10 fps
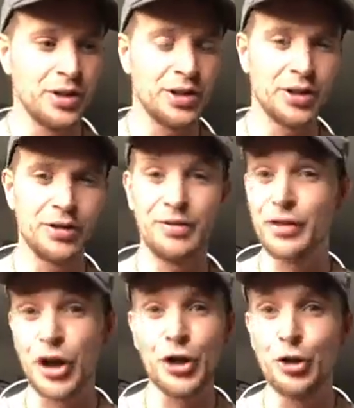You've
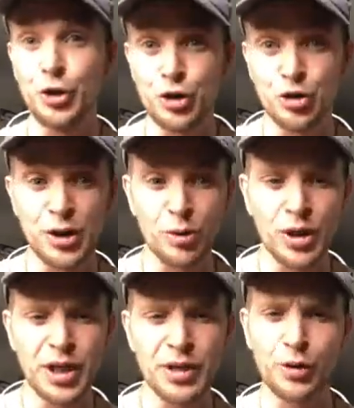forgotten who you truly
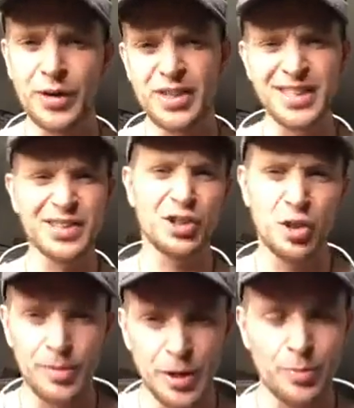were, and all these things are
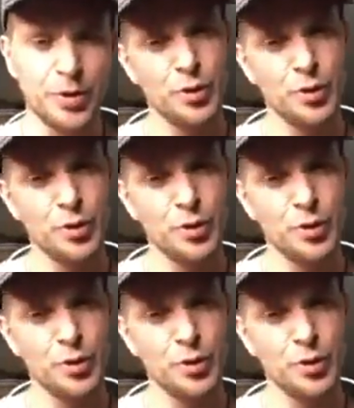coming up,